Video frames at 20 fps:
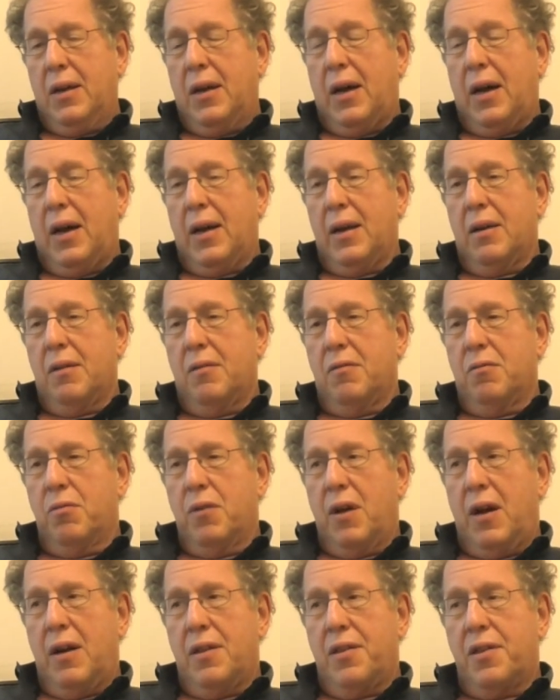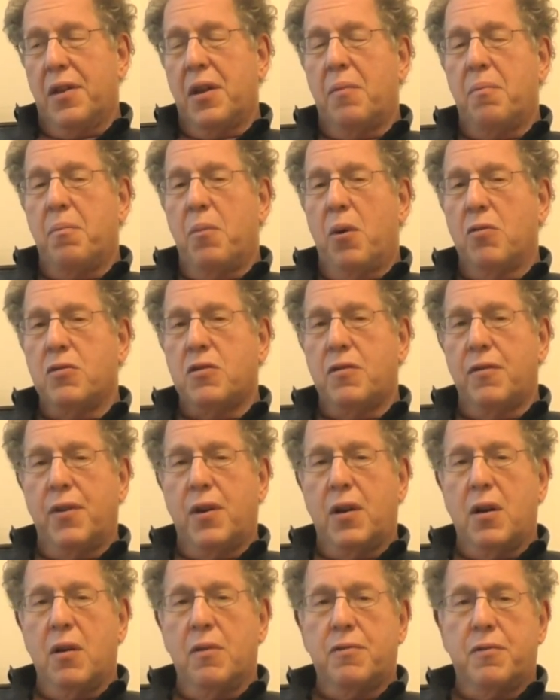I think most of it
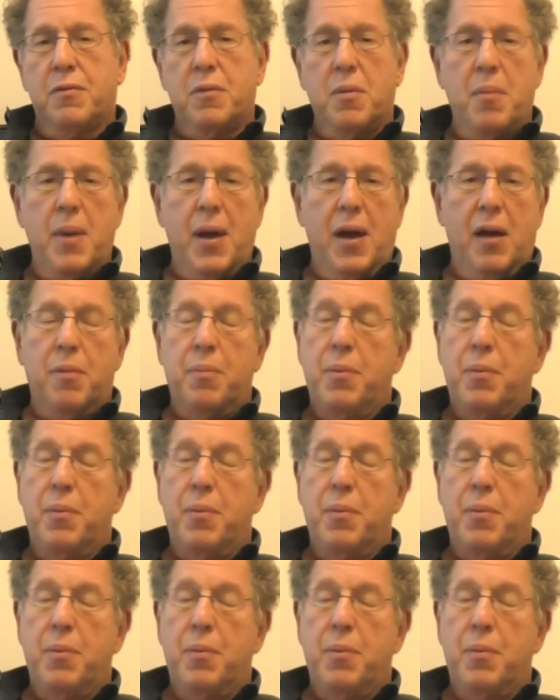comes from the mouth,